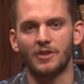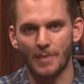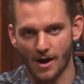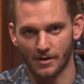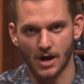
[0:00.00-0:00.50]
The
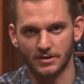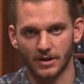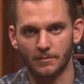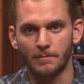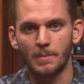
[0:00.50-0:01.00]
Bounty
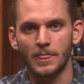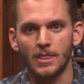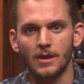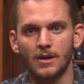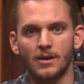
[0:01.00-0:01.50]
Hunter?
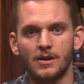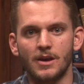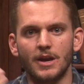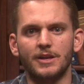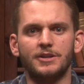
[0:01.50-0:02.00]

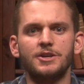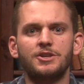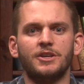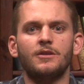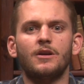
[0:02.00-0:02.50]
In
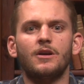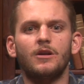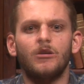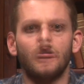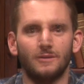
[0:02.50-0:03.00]
addition,
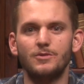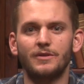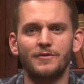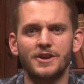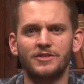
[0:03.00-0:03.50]
who could
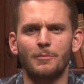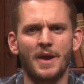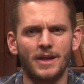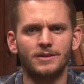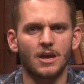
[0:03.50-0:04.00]
forget the
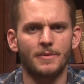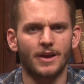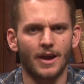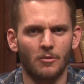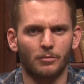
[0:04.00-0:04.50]
pandemic
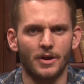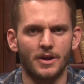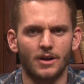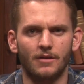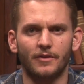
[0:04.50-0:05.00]
outbreak
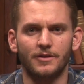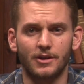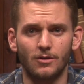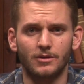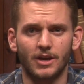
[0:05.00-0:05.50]
of
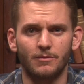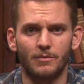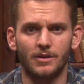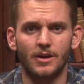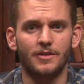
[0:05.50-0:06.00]
Nicole
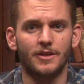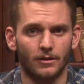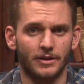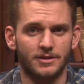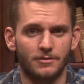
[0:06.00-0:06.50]
Kidman in the early
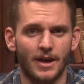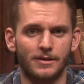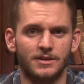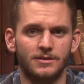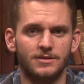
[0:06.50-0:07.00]

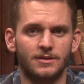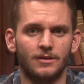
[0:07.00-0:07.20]
2000s?